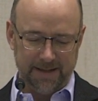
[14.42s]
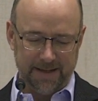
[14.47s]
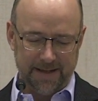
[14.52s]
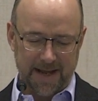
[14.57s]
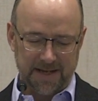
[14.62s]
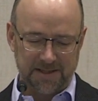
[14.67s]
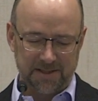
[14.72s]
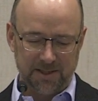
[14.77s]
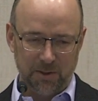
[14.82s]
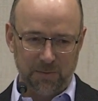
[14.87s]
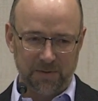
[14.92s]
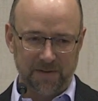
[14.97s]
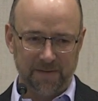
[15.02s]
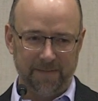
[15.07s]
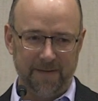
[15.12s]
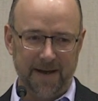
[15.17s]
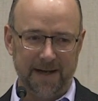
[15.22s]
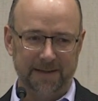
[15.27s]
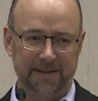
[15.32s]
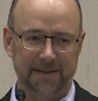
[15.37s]
has to do with the
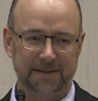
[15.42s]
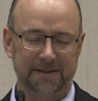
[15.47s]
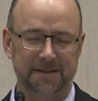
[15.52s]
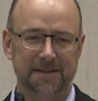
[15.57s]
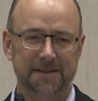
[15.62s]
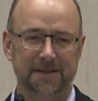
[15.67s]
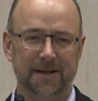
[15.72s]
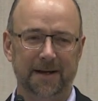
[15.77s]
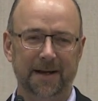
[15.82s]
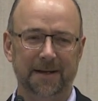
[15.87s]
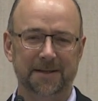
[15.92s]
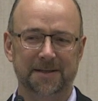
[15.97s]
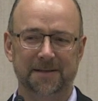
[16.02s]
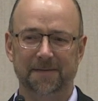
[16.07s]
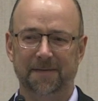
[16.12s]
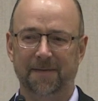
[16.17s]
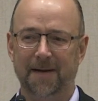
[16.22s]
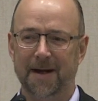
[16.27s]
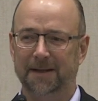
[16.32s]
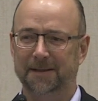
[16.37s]
fact that science, in
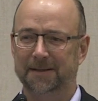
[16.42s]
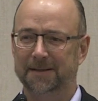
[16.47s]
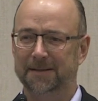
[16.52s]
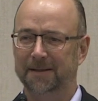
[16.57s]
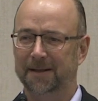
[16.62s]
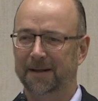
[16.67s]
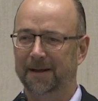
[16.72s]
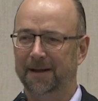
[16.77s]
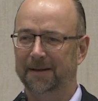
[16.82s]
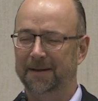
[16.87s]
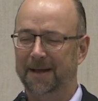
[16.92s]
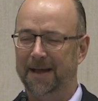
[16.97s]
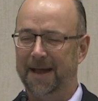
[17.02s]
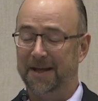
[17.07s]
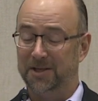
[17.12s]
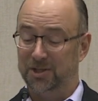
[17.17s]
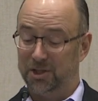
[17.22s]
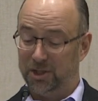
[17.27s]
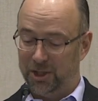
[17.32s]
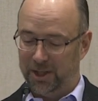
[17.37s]
fact,
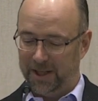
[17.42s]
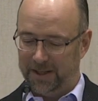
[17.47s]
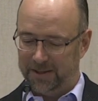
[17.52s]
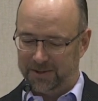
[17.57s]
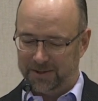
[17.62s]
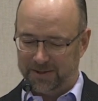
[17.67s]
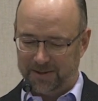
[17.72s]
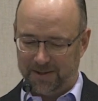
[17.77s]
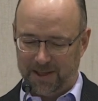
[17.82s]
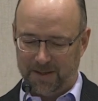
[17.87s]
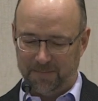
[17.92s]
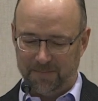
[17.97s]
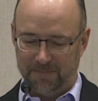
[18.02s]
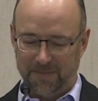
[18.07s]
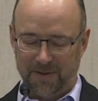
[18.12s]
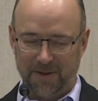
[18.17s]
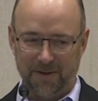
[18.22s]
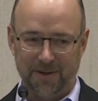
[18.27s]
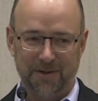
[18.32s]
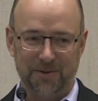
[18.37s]
has changed.
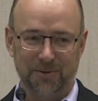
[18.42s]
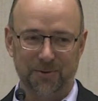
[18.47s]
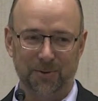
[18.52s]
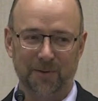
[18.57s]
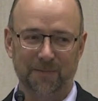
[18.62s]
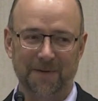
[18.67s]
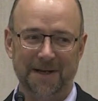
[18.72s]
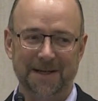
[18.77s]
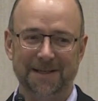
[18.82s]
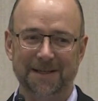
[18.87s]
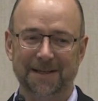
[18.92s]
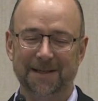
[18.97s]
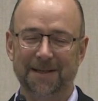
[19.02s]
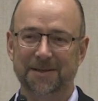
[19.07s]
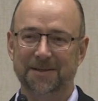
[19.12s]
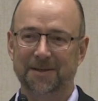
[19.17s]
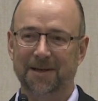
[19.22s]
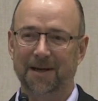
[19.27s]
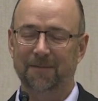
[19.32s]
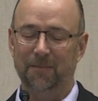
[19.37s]
There are sort of
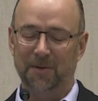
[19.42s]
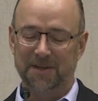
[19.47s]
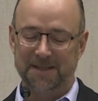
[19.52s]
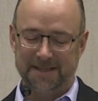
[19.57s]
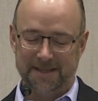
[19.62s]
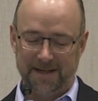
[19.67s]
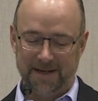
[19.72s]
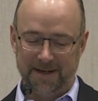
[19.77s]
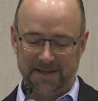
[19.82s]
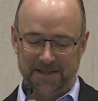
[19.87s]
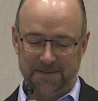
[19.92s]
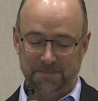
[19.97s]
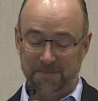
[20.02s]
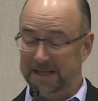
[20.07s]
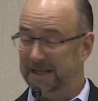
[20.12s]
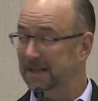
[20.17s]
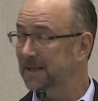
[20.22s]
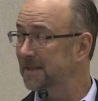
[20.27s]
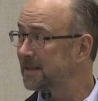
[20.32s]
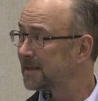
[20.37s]
ideas of what science
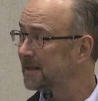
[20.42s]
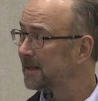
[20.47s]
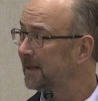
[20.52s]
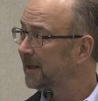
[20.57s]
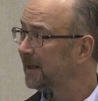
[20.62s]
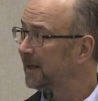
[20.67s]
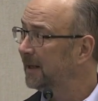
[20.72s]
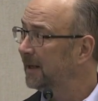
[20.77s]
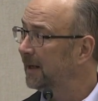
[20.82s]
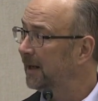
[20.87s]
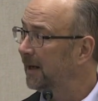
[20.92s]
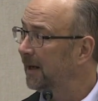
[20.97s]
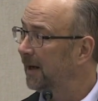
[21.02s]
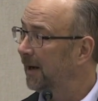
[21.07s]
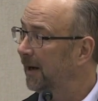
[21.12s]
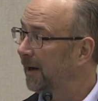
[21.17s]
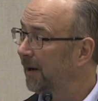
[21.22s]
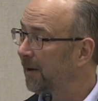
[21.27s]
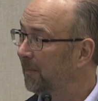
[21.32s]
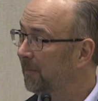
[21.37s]
means. I
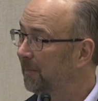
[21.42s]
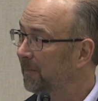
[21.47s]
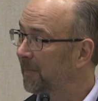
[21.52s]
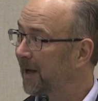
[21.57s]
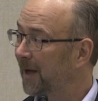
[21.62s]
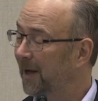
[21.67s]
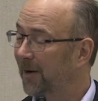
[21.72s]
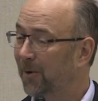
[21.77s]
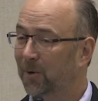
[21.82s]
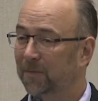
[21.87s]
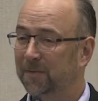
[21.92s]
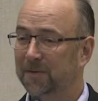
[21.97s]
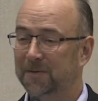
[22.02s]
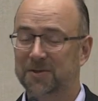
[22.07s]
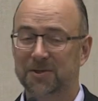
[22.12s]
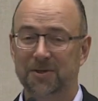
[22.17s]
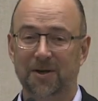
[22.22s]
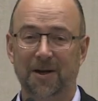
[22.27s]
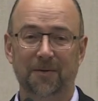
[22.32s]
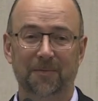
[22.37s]
don't know if you
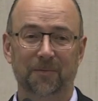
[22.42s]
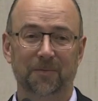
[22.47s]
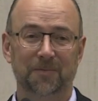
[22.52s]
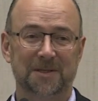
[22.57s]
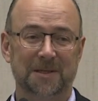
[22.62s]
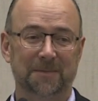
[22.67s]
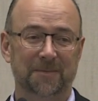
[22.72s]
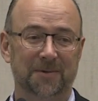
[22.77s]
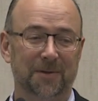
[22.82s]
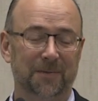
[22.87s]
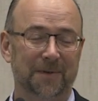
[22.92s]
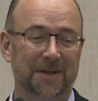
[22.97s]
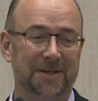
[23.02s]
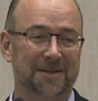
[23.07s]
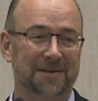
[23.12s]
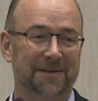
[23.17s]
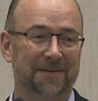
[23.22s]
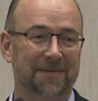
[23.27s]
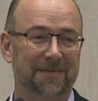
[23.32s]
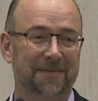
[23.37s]
saw some of the
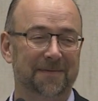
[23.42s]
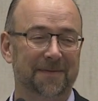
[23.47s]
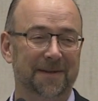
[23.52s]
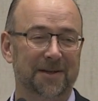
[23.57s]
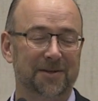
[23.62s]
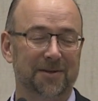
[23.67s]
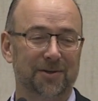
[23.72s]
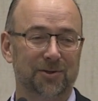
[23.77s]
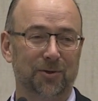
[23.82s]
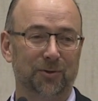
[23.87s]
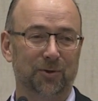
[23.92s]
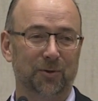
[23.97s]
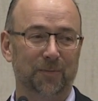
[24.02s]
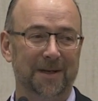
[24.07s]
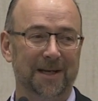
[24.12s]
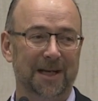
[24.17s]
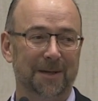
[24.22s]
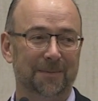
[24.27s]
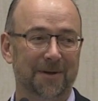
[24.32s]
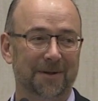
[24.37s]
recent feeds on social
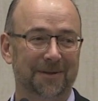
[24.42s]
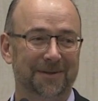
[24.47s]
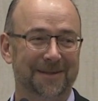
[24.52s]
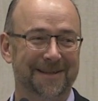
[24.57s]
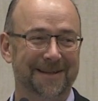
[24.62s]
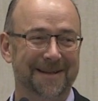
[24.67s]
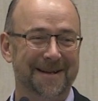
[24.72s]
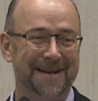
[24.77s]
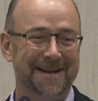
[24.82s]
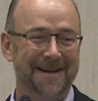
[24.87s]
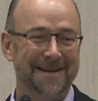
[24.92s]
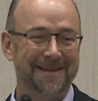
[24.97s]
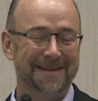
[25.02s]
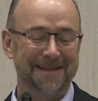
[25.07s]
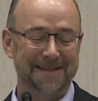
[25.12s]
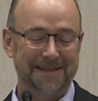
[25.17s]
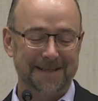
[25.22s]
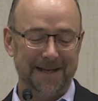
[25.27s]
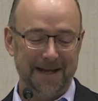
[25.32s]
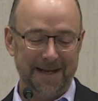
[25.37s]
media about the
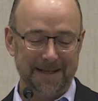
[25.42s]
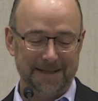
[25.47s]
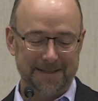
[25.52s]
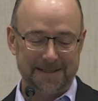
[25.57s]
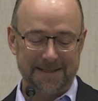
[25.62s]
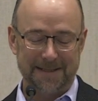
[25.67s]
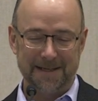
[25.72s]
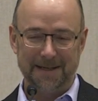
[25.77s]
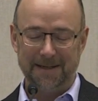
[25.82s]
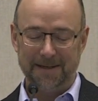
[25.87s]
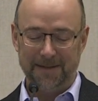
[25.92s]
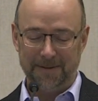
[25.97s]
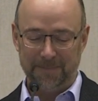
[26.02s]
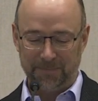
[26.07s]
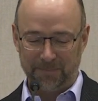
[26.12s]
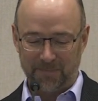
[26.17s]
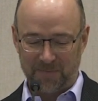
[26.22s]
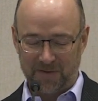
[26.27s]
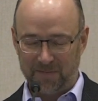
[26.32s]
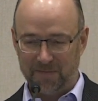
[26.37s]
science
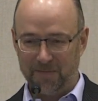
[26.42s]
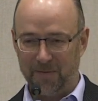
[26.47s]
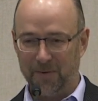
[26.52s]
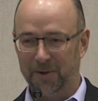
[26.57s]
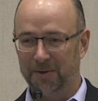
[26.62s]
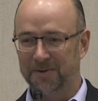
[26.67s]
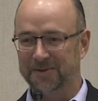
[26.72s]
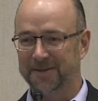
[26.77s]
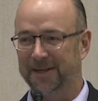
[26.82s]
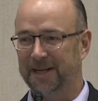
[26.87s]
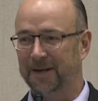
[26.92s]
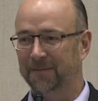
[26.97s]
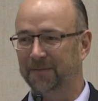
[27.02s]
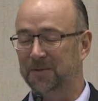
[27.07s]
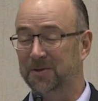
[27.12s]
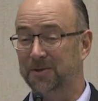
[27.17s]
photos that come from